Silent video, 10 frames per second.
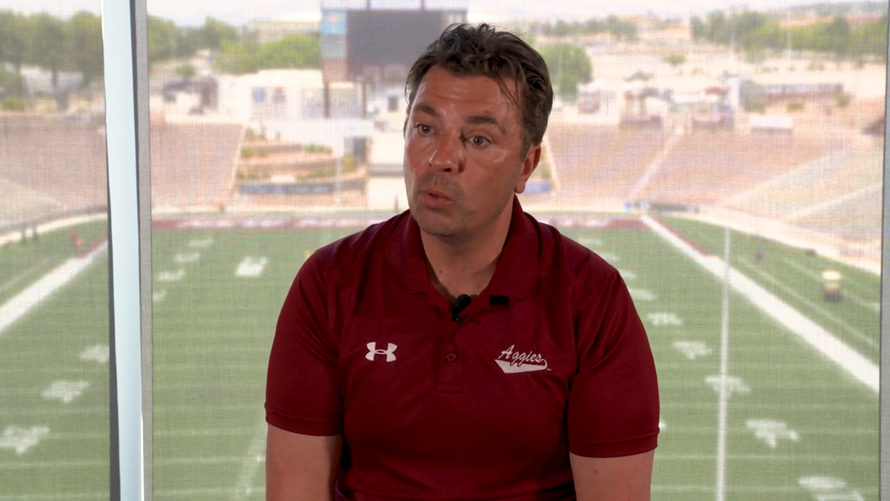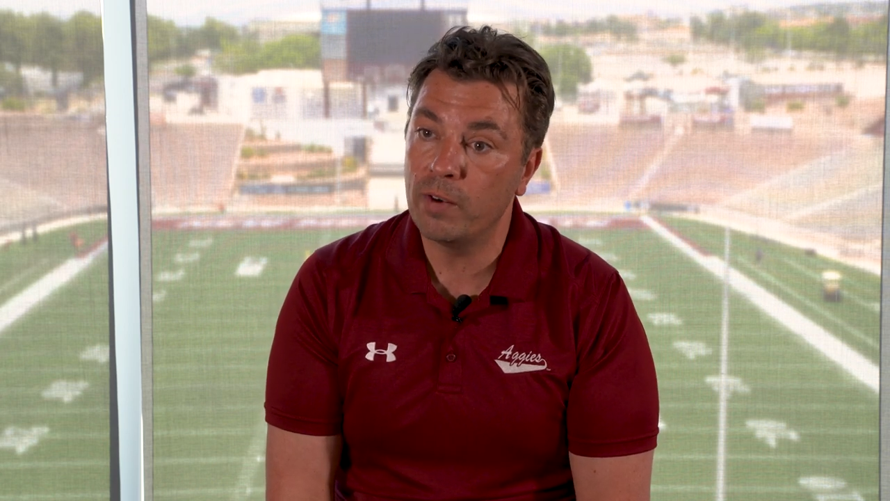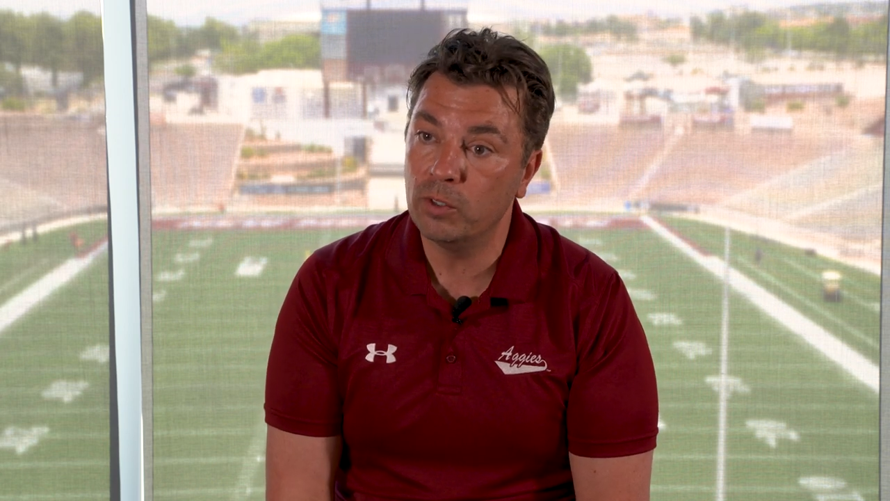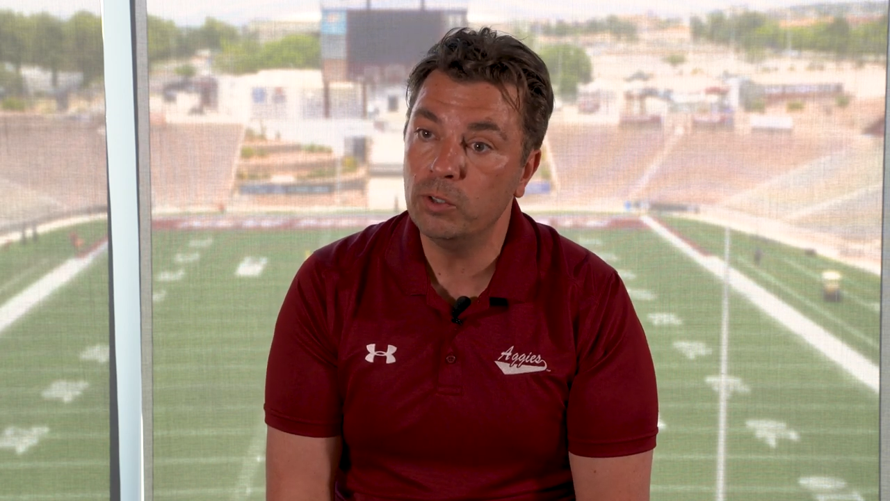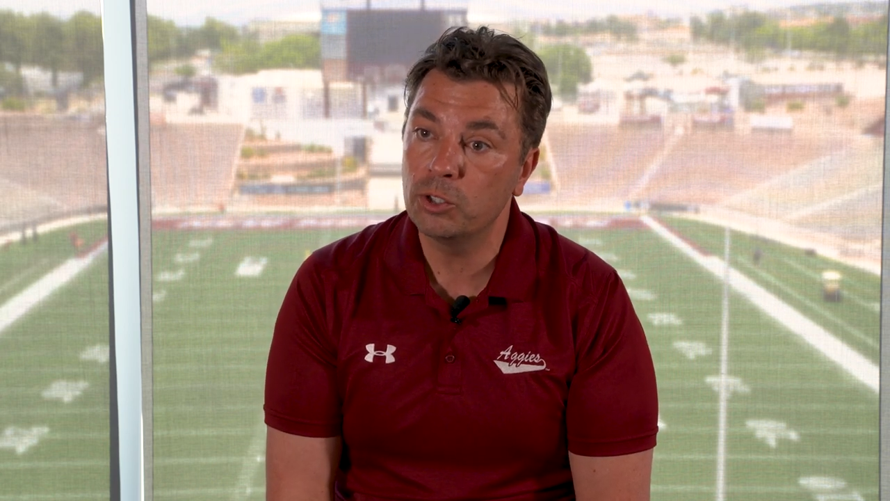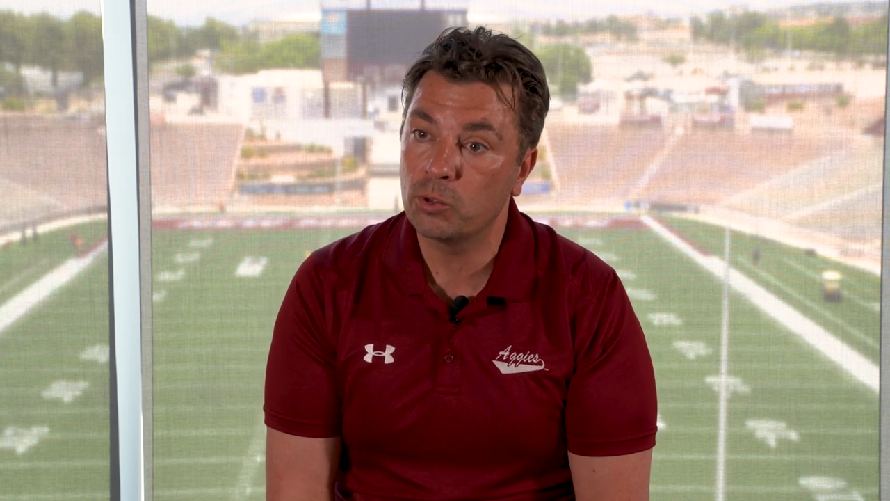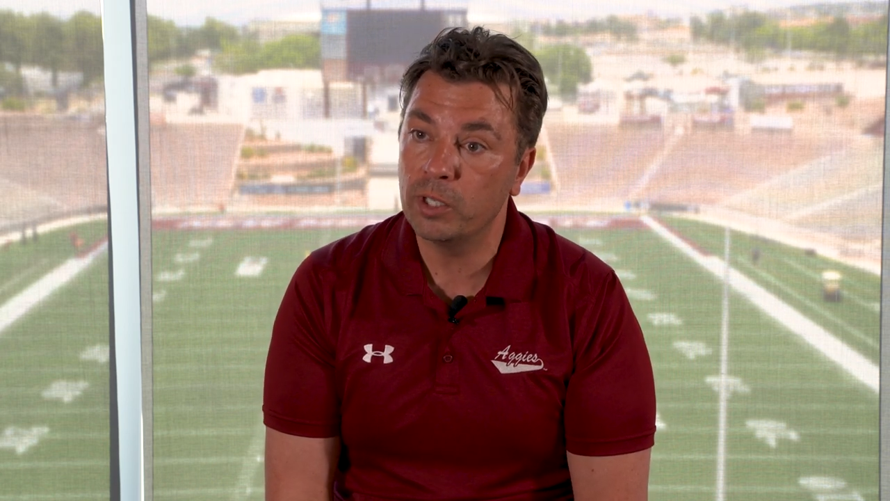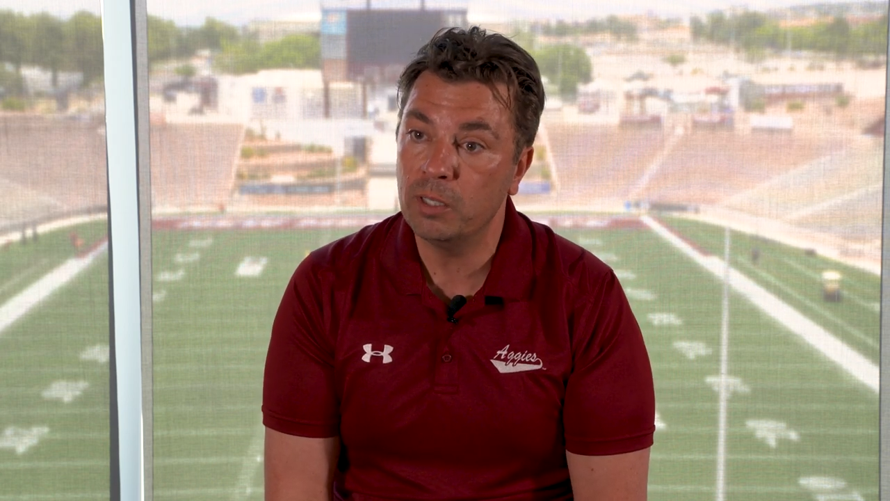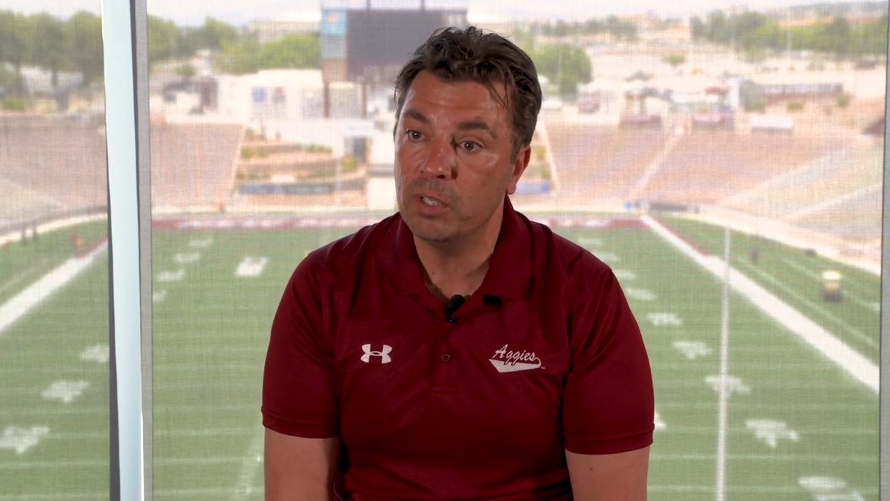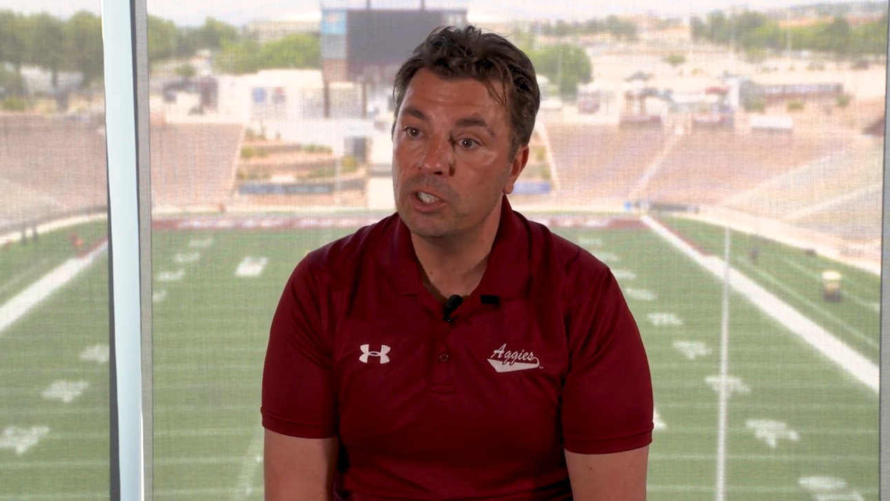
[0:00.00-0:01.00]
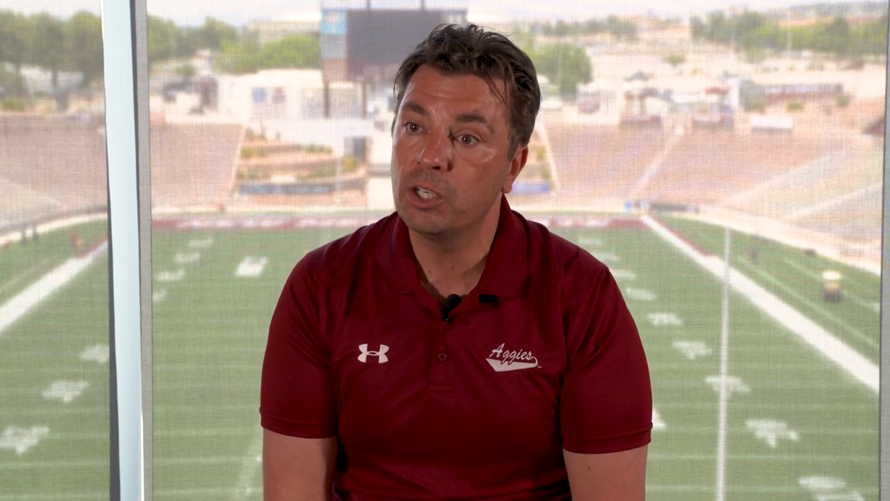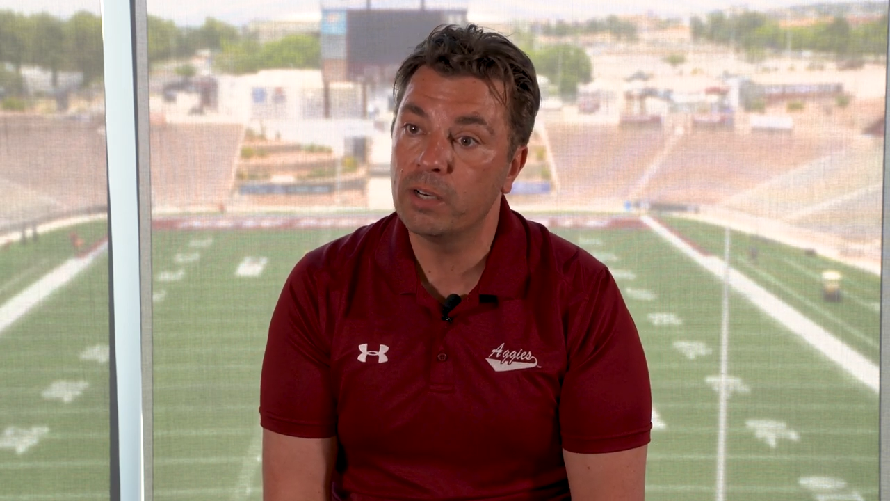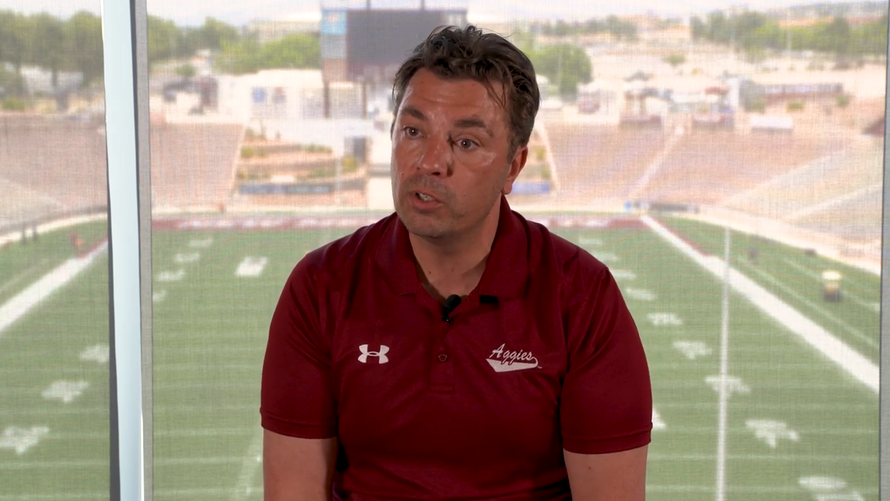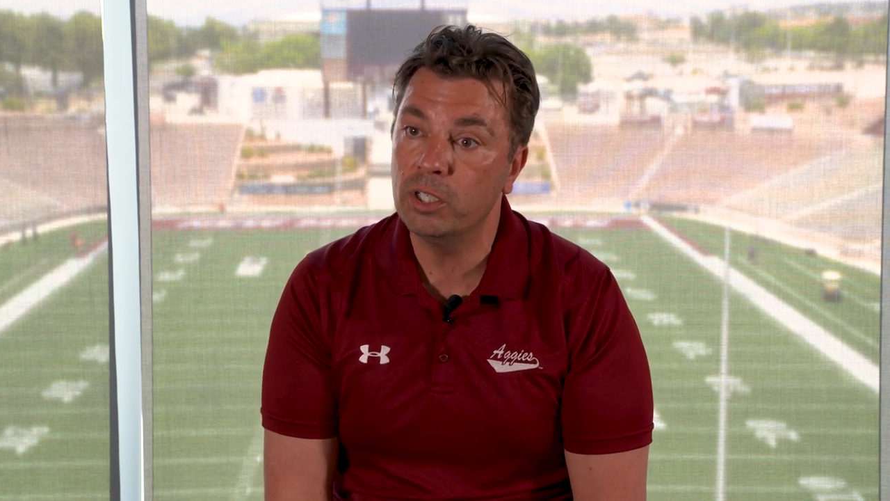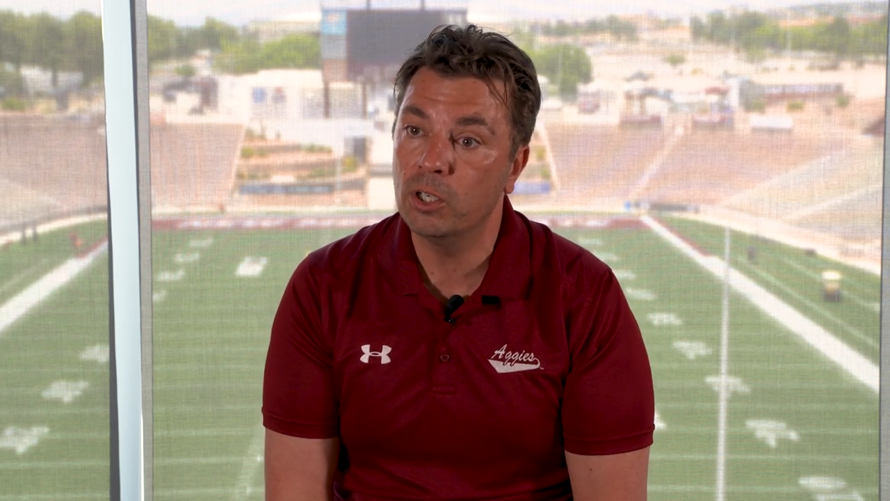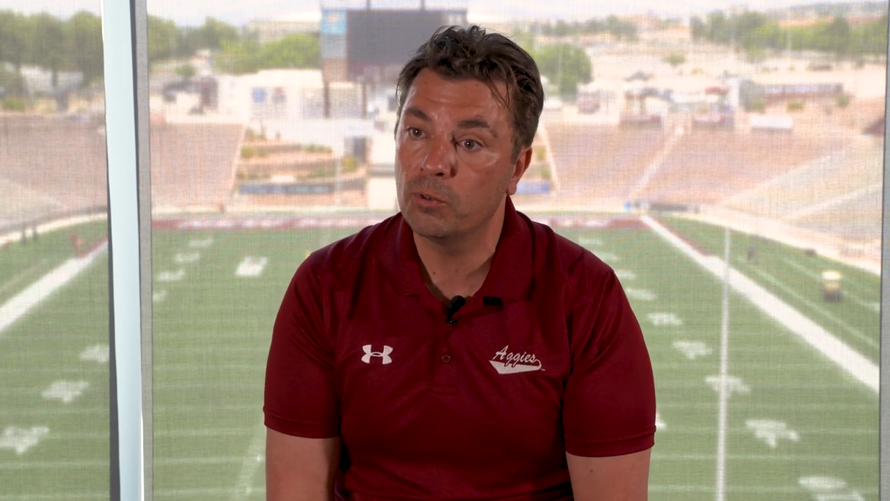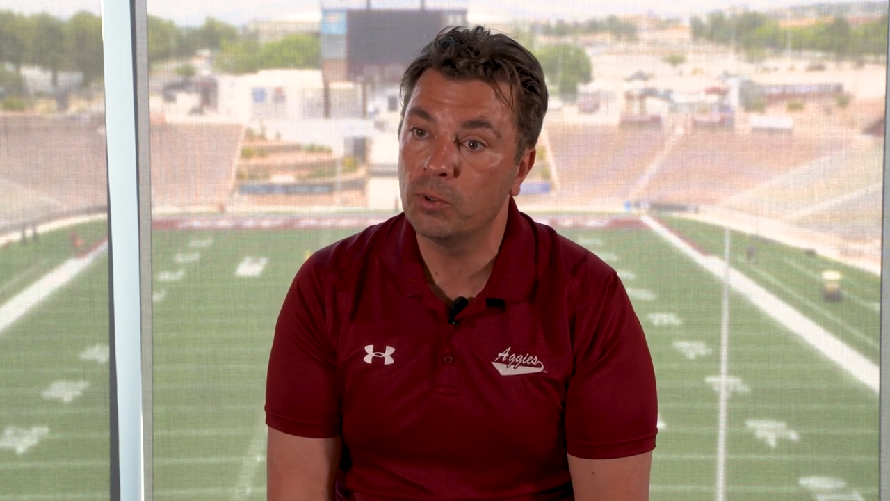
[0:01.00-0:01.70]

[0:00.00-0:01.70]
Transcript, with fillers: revenue stream each and every year